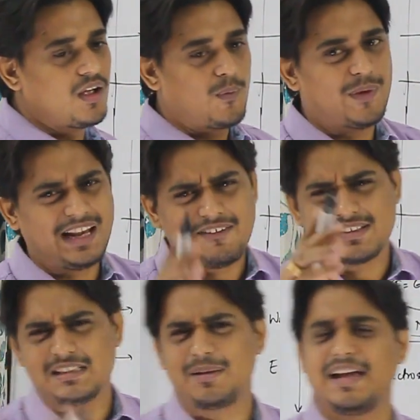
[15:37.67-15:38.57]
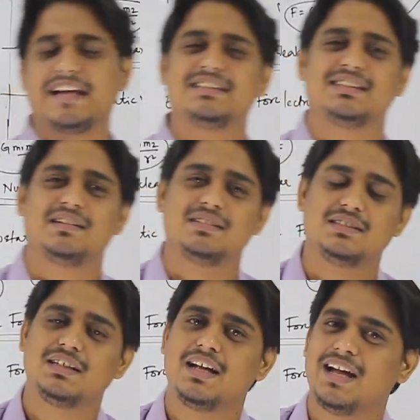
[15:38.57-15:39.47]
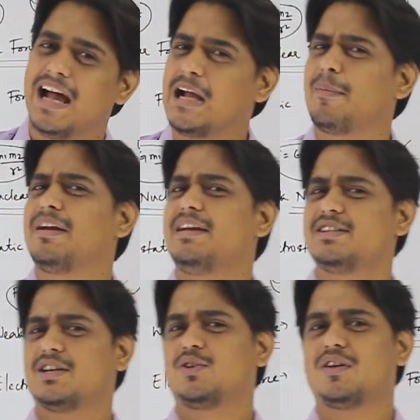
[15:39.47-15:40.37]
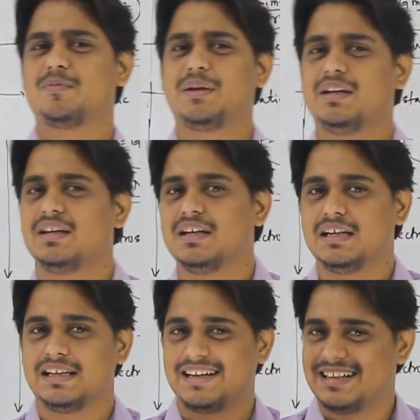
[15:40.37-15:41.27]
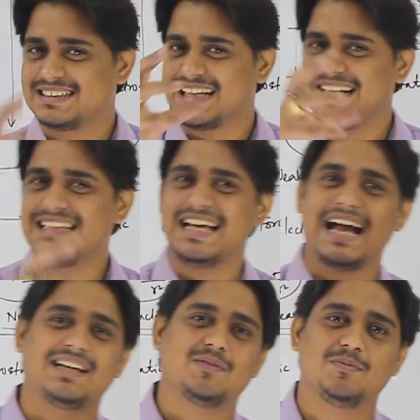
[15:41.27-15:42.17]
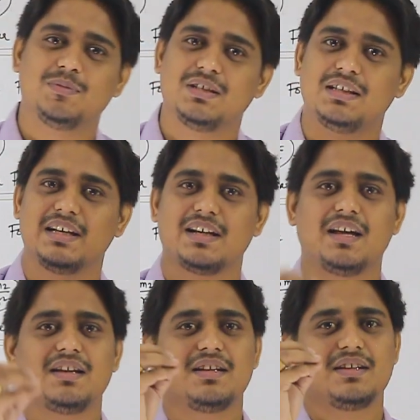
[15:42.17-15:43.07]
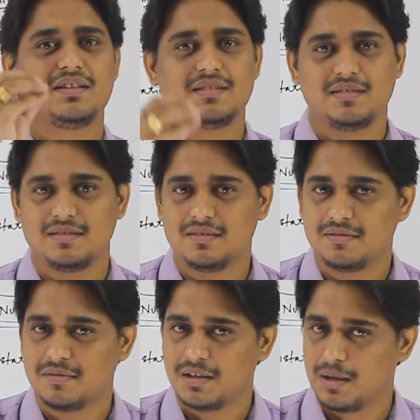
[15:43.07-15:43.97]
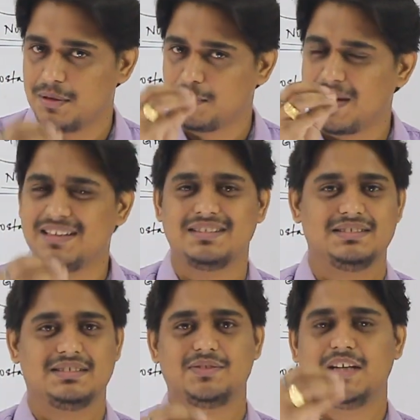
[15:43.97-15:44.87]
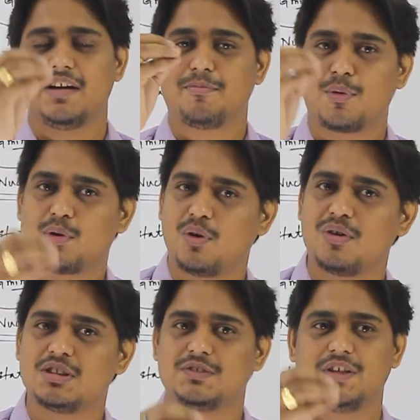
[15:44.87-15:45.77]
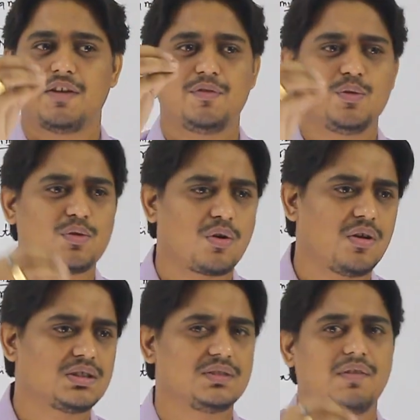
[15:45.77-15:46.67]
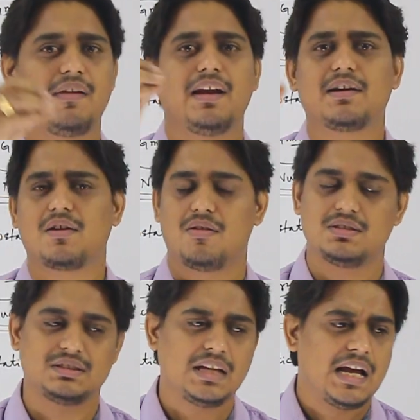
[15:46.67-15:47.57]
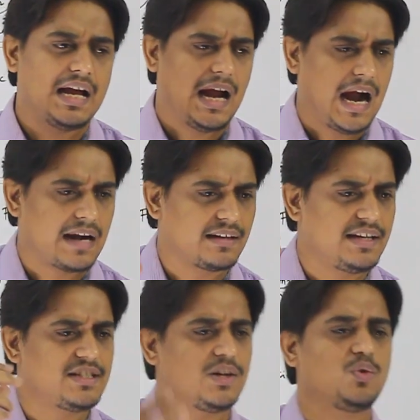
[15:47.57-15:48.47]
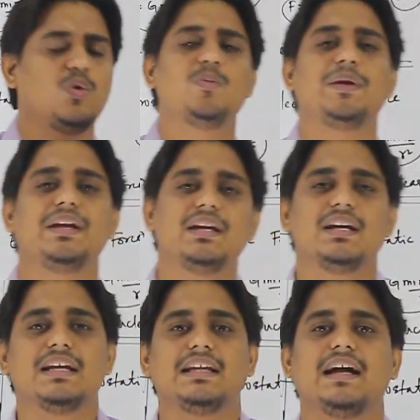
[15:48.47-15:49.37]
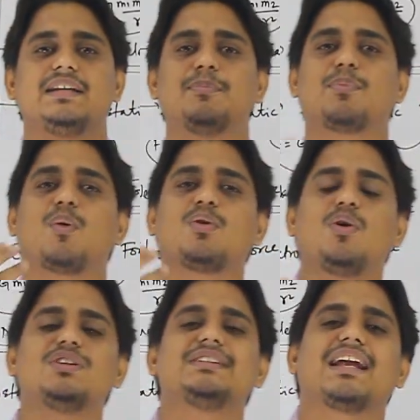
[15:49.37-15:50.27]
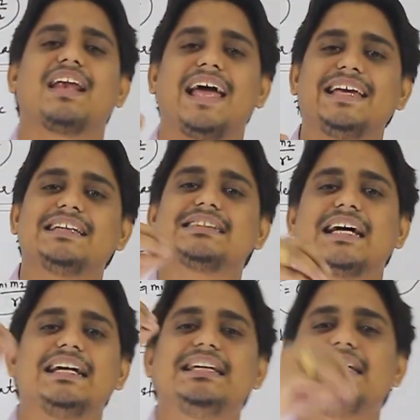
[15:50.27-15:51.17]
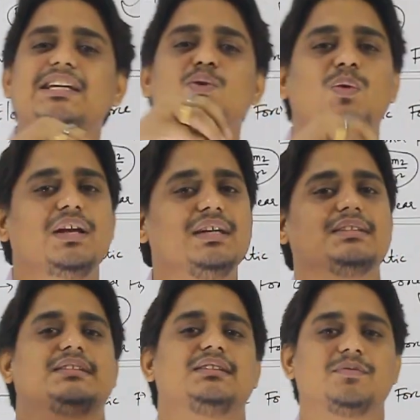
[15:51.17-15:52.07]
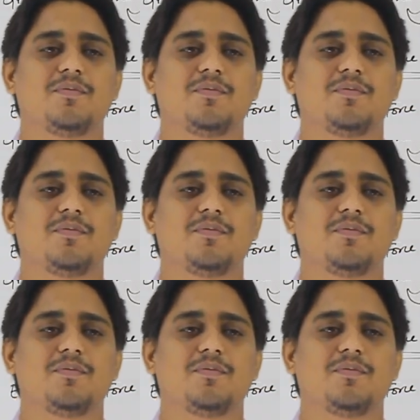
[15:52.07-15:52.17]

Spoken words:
When I was in my 9th standard and my teacher taught me that inside the atom there are particles. We have protons, we have neutrons, we have electrons, and the teacher told me that the protons are lying inside the nucleus.